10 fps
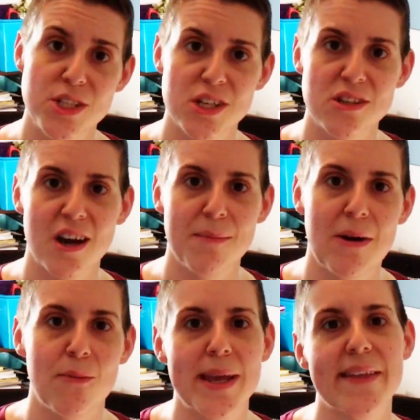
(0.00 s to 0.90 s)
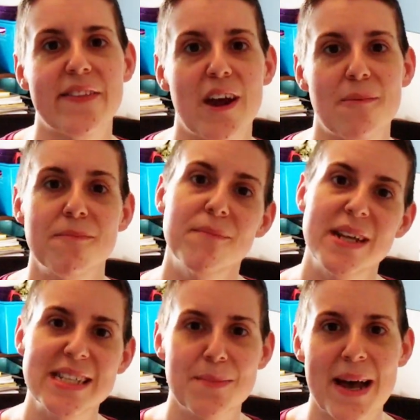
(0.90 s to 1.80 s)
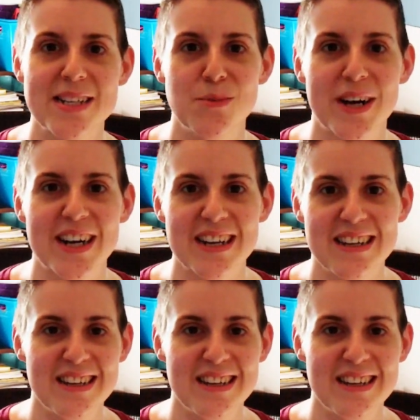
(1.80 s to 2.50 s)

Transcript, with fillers: which I'll talk about when we get there. Let's get back to work.